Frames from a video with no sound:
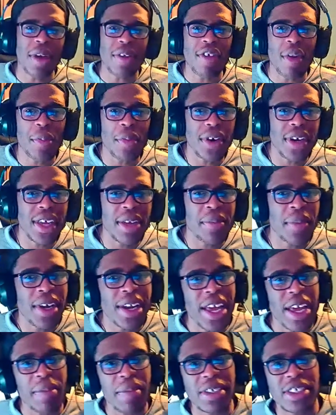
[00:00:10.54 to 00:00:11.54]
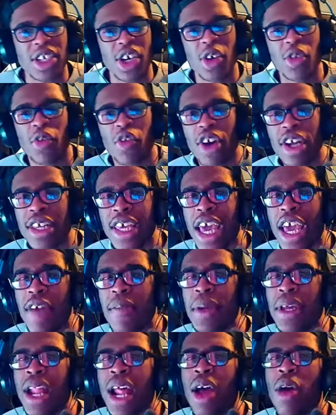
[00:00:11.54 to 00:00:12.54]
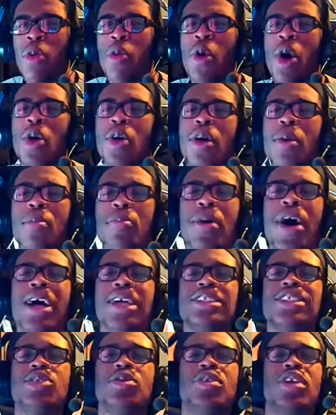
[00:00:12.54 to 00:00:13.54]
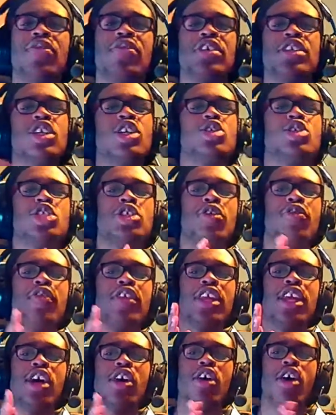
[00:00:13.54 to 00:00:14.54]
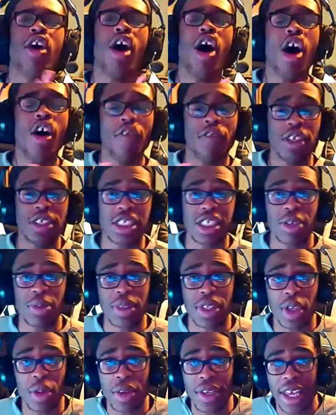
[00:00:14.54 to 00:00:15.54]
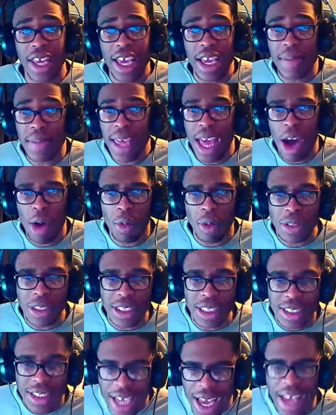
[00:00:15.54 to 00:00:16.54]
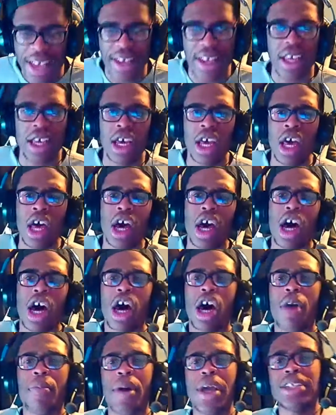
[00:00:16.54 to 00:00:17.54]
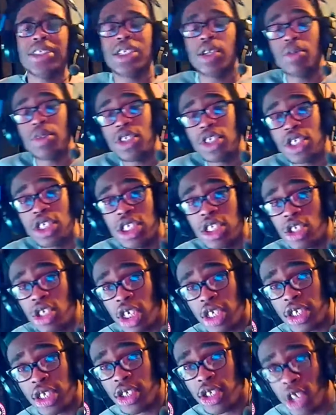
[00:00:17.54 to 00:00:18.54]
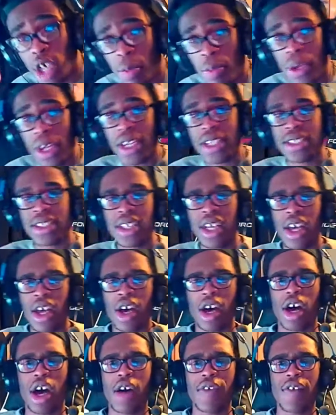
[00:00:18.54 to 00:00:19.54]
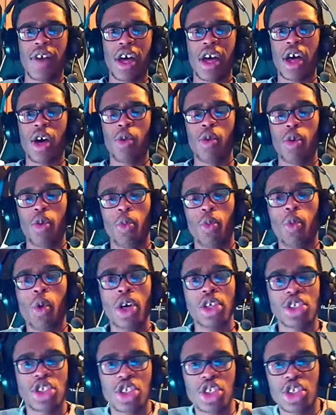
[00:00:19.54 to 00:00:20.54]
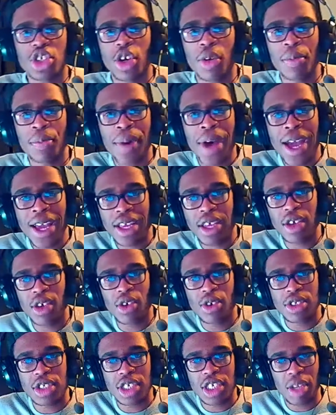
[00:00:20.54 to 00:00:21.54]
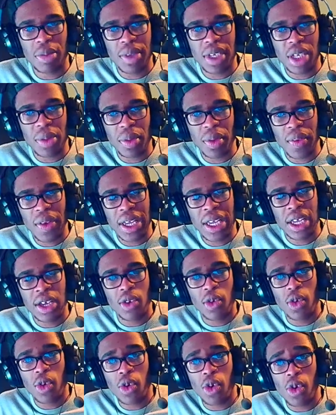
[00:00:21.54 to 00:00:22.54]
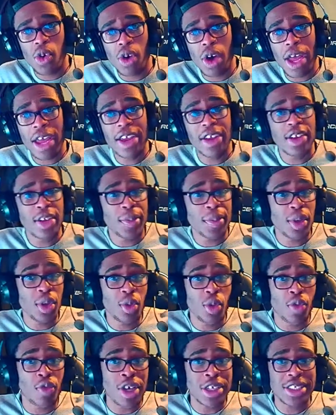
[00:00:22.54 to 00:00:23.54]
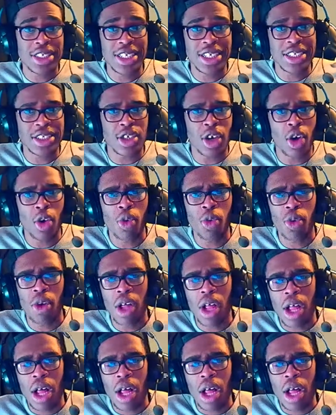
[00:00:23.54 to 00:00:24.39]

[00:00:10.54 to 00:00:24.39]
everybody, my name is Override Gaming and welcome back to another YouTube video. Obviously we're doing Hear Me Out once again. Basically we're just discussing topics of what should come back to WWE or AEW or wrestling as a whole,